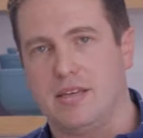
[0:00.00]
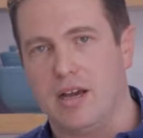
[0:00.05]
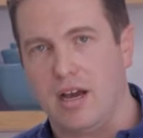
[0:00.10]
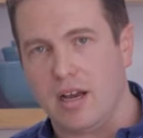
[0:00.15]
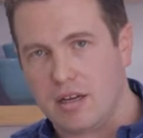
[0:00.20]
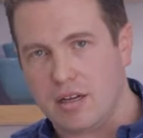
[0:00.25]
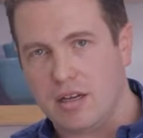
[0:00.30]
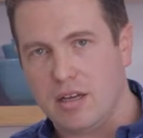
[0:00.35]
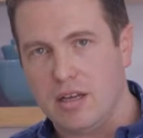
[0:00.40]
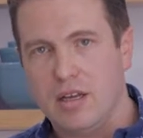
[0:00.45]

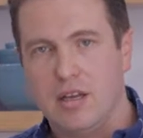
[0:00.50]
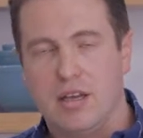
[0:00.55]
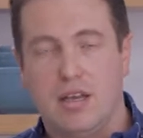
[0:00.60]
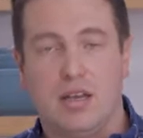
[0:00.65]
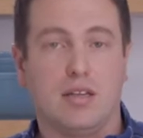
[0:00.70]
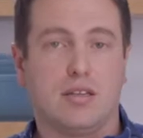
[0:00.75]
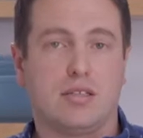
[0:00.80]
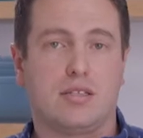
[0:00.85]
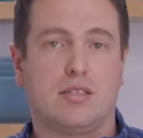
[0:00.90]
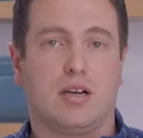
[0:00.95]
duck.
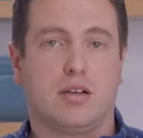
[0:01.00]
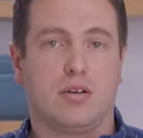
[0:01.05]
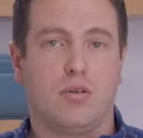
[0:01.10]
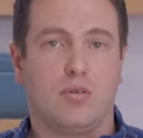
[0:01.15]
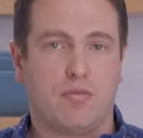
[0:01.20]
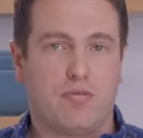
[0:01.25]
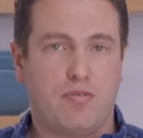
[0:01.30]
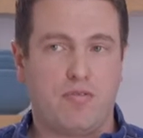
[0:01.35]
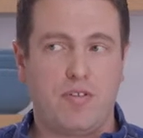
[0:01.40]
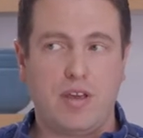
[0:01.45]
It is duck
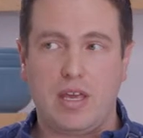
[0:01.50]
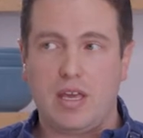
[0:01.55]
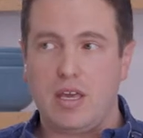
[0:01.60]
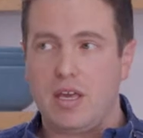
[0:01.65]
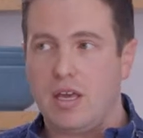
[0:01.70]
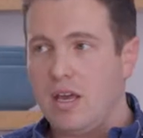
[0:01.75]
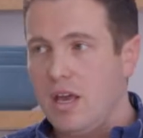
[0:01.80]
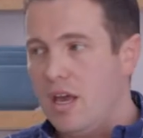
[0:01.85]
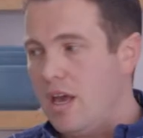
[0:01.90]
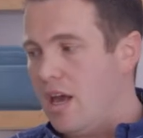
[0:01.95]

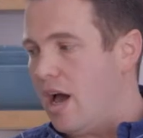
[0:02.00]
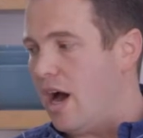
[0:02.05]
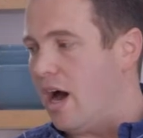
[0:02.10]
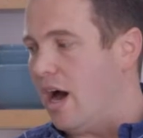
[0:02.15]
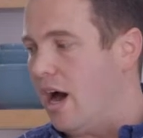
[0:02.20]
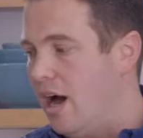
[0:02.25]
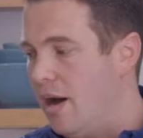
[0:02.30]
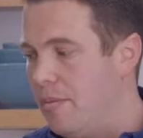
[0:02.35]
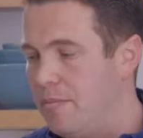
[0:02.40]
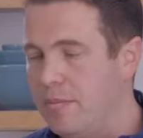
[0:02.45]
confit.
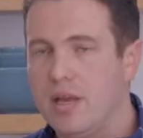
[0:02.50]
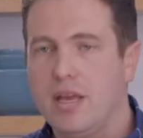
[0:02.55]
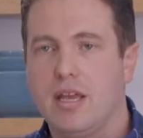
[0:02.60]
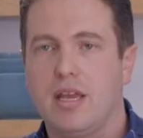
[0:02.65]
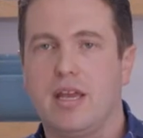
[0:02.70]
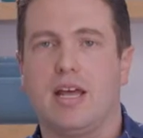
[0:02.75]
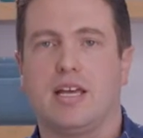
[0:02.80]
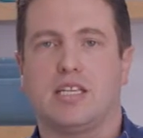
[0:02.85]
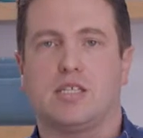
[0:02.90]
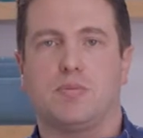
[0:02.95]

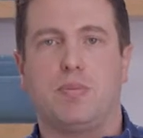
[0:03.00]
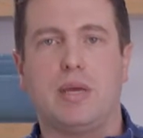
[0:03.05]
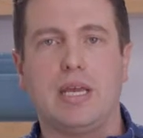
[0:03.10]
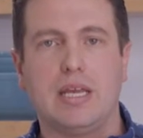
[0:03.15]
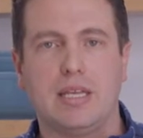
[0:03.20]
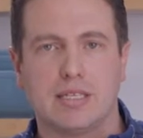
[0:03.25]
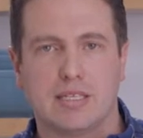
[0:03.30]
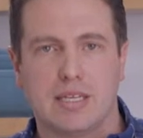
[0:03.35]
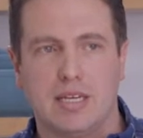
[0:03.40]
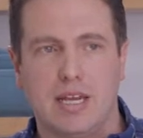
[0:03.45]
It has
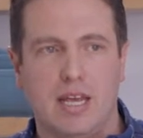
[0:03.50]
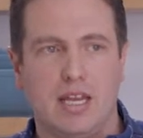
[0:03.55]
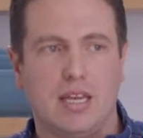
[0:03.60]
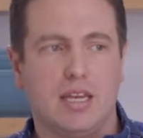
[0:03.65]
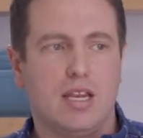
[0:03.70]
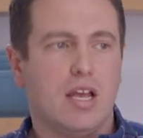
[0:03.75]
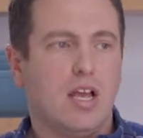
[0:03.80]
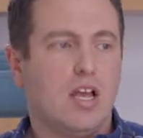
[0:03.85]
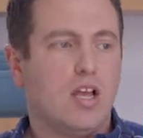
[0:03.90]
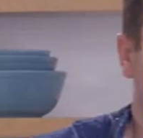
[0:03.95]
beans in
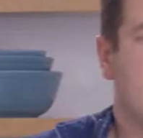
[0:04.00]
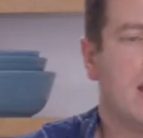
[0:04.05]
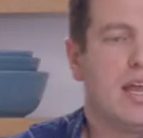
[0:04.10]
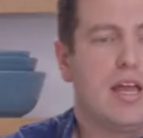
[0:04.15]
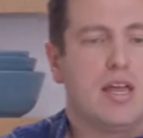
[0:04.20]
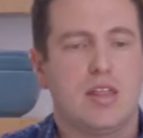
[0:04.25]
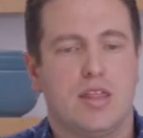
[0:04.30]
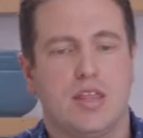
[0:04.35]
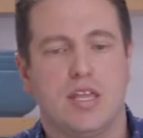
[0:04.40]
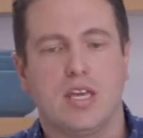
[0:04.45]
it.
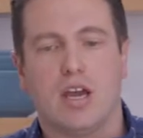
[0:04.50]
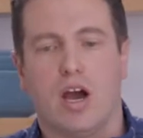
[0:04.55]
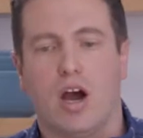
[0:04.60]
The